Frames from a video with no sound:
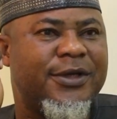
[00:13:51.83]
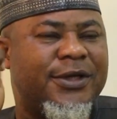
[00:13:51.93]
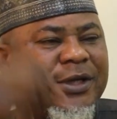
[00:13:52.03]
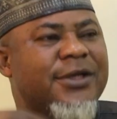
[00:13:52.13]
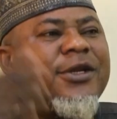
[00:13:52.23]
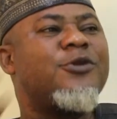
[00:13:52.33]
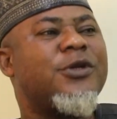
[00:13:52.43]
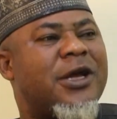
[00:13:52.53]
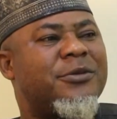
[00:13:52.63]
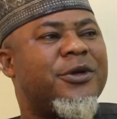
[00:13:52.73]
Since Trade
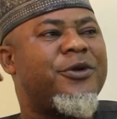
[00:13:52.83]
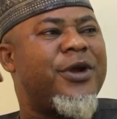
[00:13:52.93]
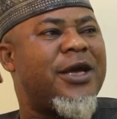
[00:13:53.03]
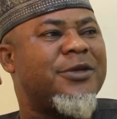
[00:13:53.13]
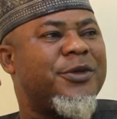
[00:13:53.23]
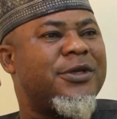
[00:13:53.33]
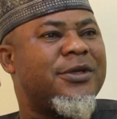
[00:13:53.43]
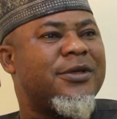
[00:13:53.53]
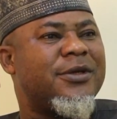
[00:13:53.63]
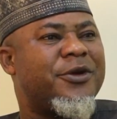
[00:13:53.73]
Union has
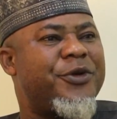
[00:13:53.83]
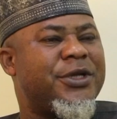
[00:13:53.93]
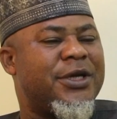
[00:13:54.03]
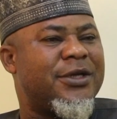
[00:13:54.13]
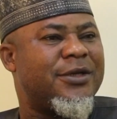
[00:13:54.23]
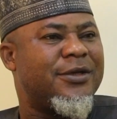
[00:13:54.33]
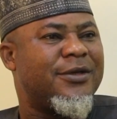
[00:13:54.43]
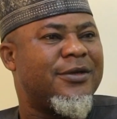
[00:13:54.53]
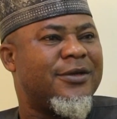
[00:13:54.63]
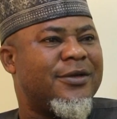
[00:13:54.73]
been created,
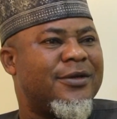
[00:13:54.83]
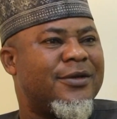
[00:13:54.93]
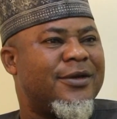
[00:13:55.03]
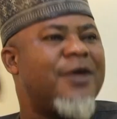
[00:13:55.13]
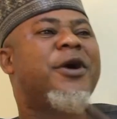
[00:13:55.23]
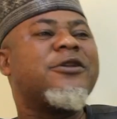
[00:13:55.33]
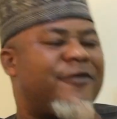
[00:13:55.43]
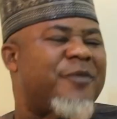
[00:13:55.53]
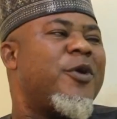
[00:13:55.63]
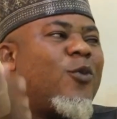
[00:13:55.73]
labor has
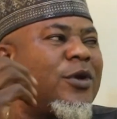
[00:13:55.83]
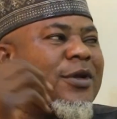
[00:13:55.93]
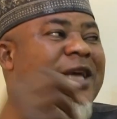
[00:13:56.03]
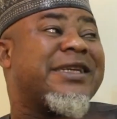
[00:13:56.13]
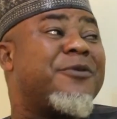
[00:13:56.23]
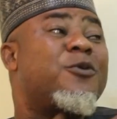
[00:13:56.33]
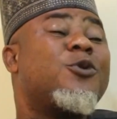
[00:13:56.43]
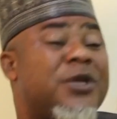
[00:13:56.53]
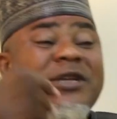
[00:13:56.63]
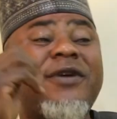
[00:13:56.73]
never been won, except we
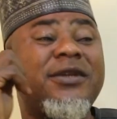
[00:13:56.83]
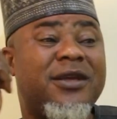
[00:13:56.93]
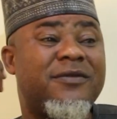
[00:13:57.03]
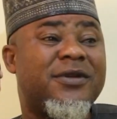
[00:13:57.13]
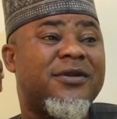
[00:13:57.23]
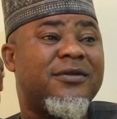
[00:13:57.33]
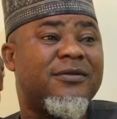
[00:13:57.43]
want to deceive ourselves.